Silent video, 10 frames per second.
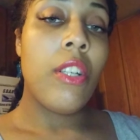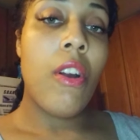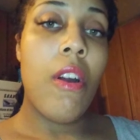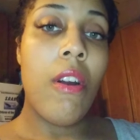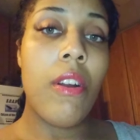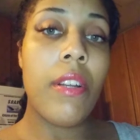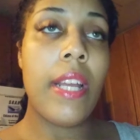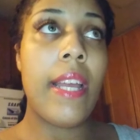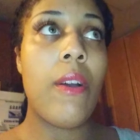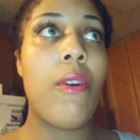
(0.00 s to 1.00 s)
card,
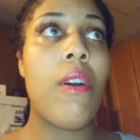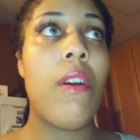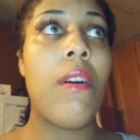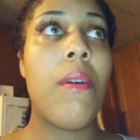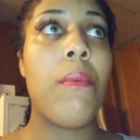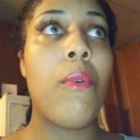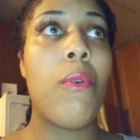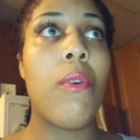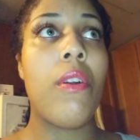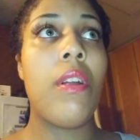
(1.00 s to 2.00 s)

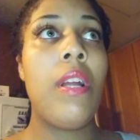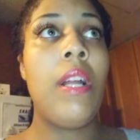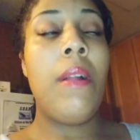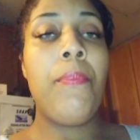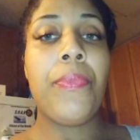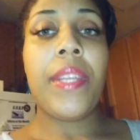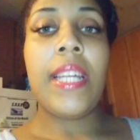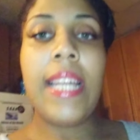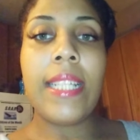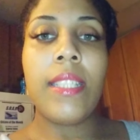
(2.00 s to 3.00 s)
or
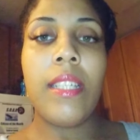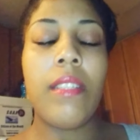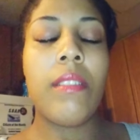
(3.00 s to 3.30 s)
connect.